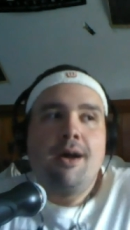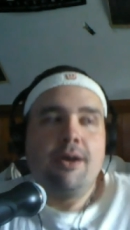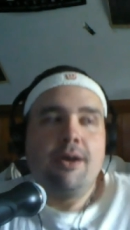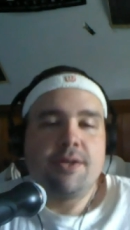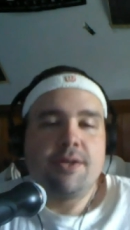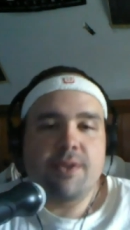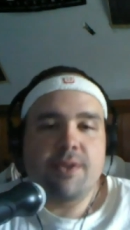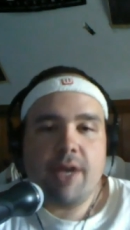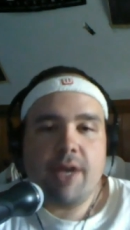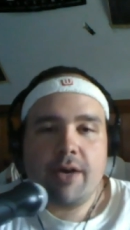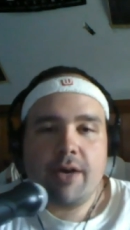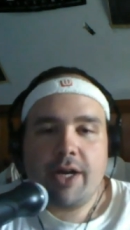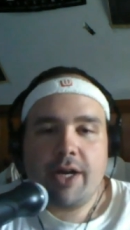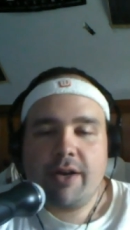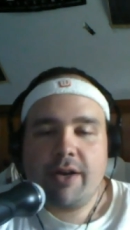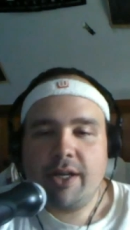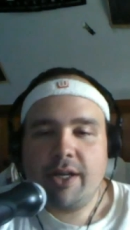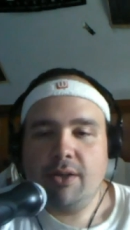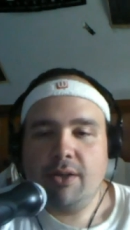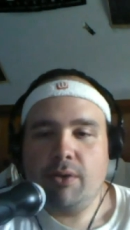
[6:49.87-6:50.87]
So now
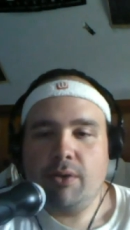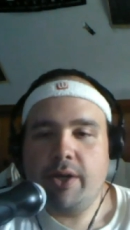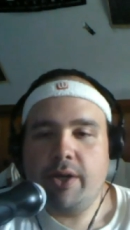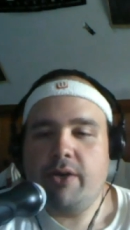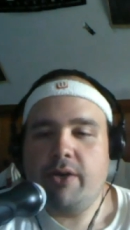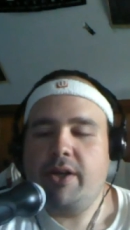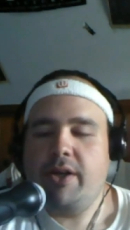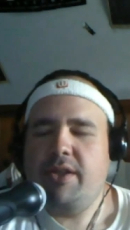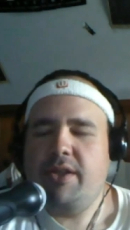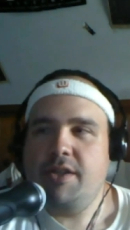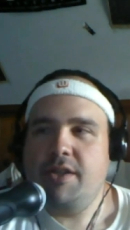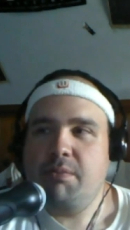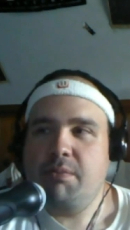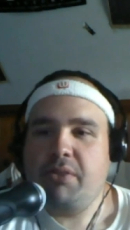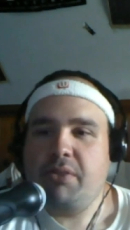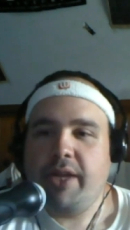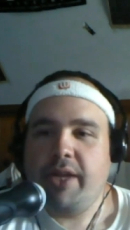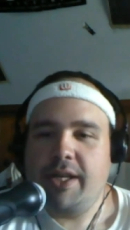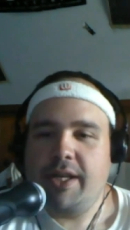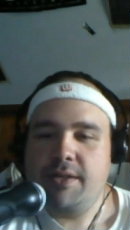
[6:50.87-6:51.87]
Harry and Lloyd are at this
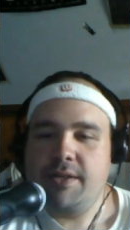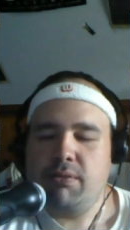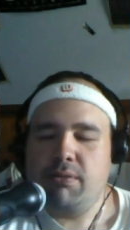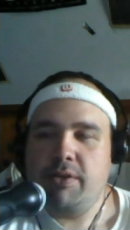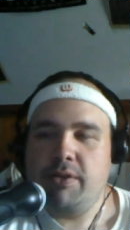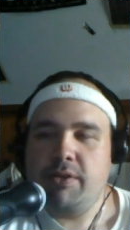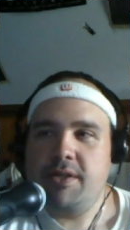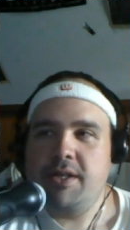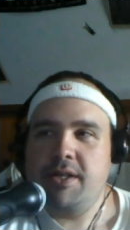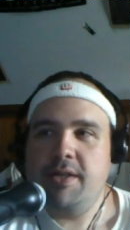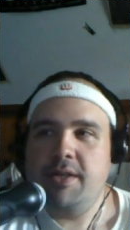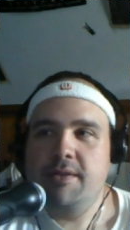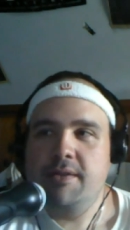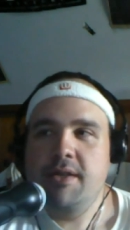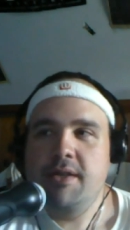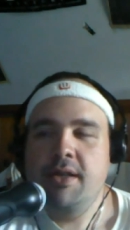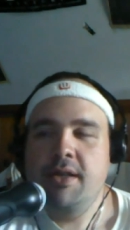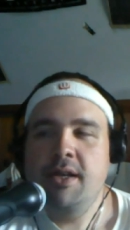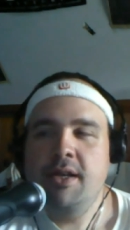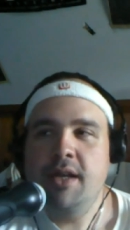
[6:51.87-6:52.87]
place, which
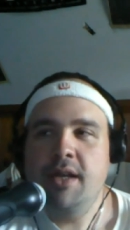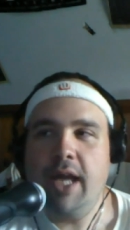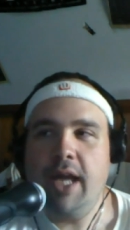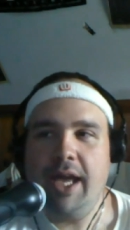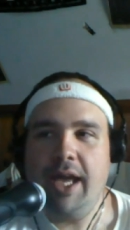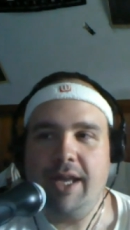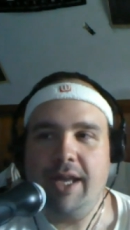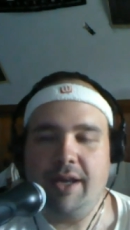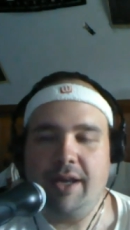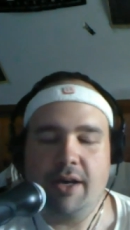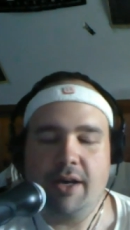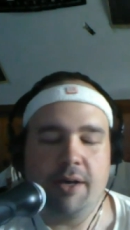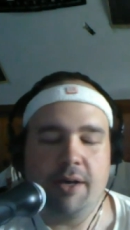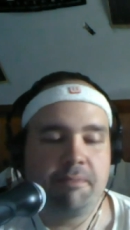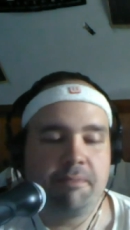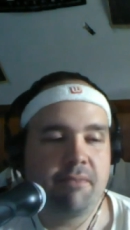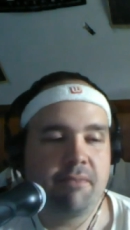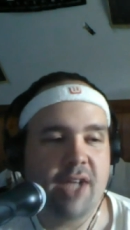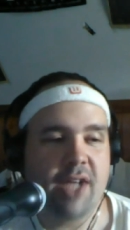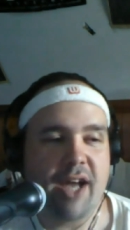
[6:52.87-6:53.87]
is a
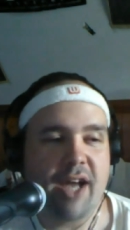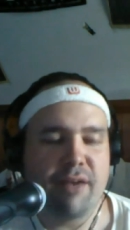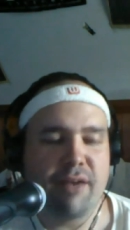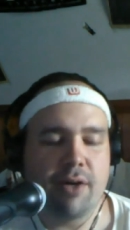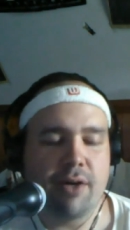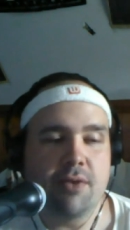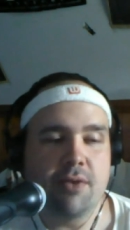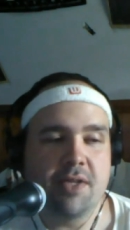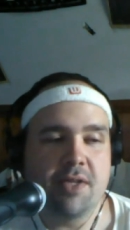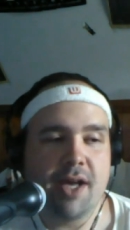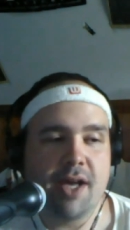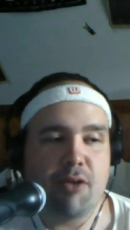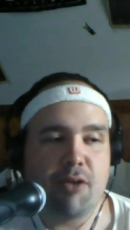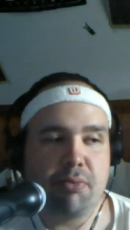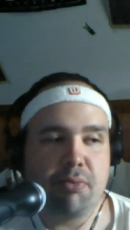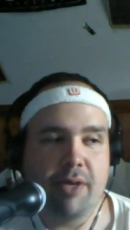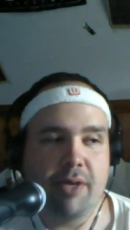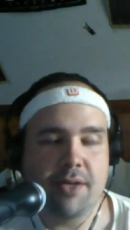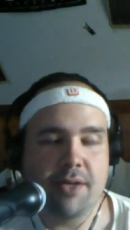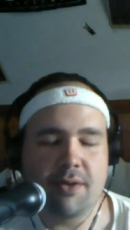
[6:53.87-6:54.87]
kind of hotel
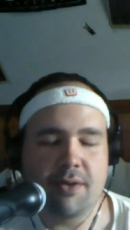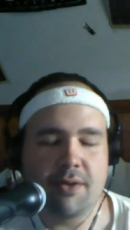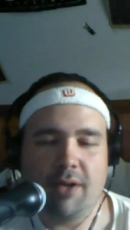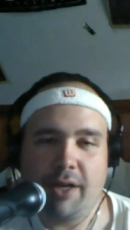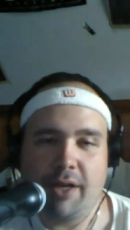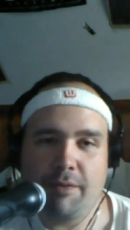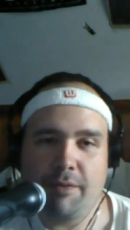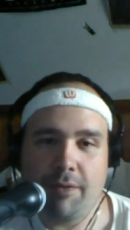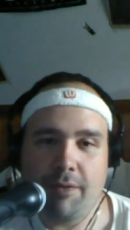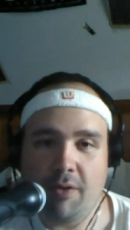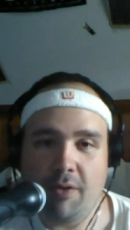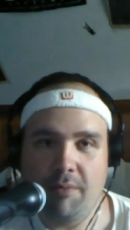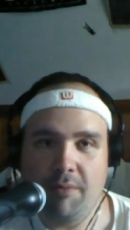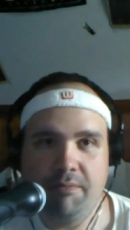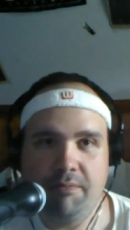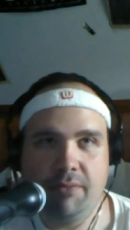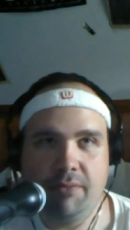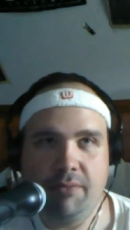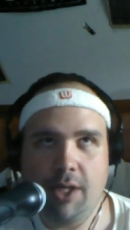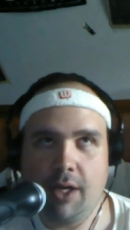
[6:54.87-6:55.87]
place, or like for
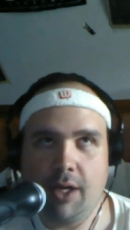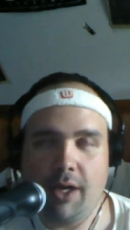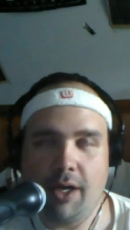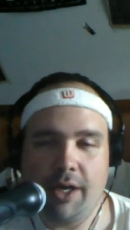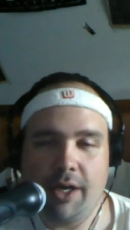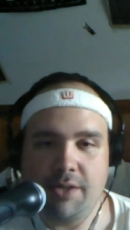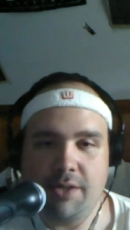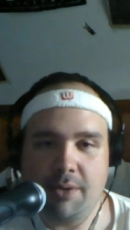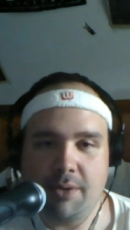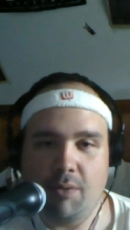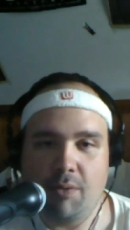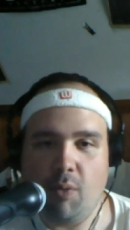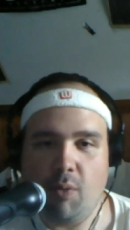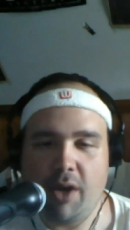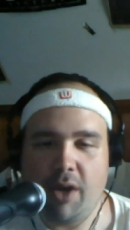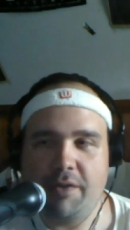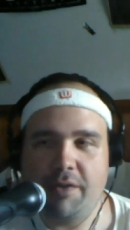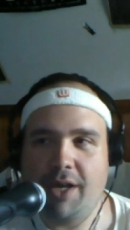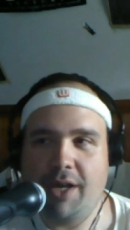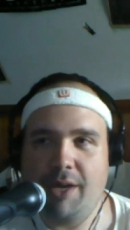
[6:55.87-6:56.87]
a husband and
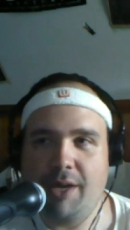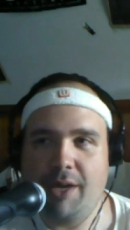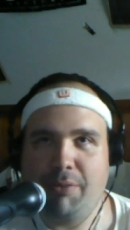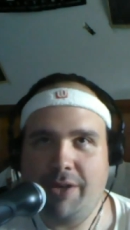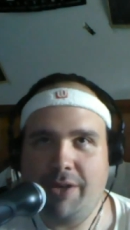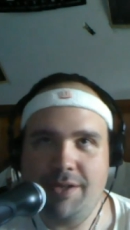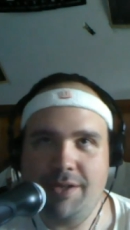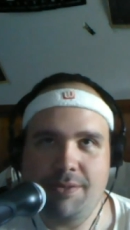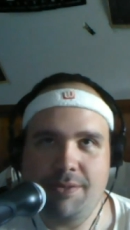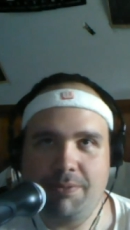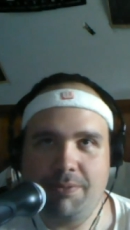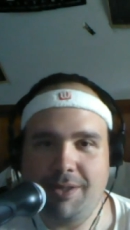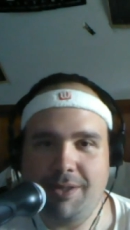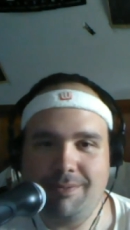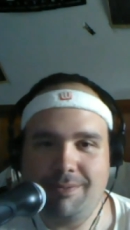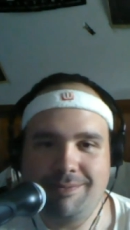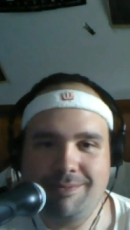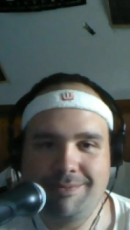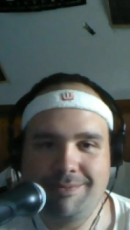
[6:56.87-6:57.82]
wife kind of place, but